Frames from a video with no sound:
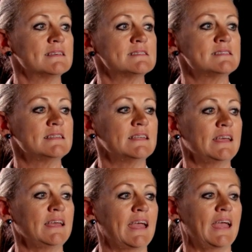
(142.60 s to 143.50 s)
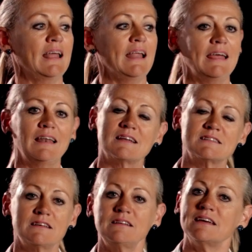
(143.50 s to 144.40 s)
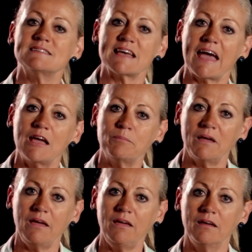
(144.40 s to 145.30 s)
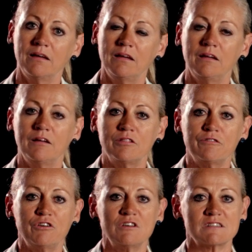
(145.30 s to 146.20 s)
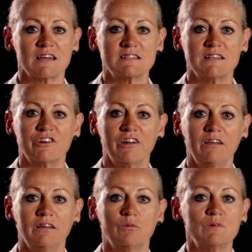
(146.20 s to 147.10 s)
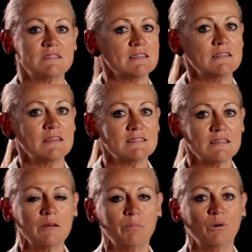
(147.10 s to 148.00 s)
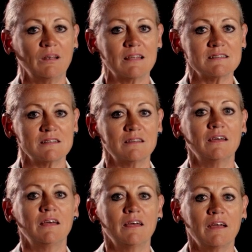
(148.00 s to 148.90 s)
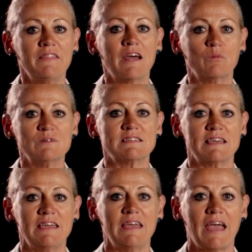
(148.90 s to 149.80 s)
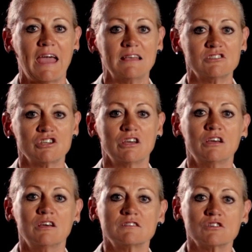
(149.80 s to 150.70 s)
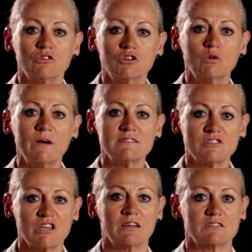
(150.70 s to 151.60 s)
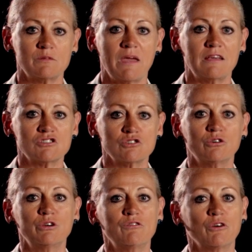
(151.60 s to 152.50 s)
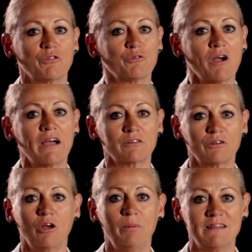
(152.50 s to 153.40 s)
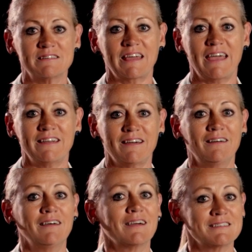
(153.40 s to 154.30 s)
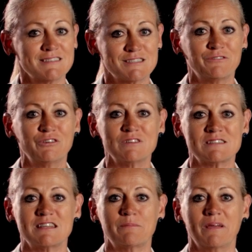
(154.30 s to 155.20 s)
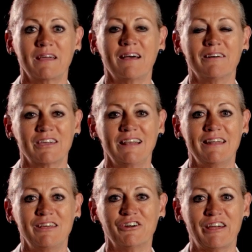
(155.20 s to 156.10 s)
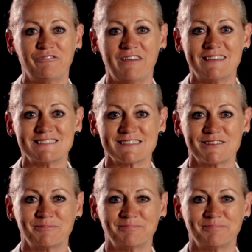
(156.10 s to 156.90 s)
Sydney, LA, London is AP. The first itinerary was Sydney, Singapore, London, and that was EH. So always check to make sure you've got the right global indicator because it's the first step in calculating your airfares.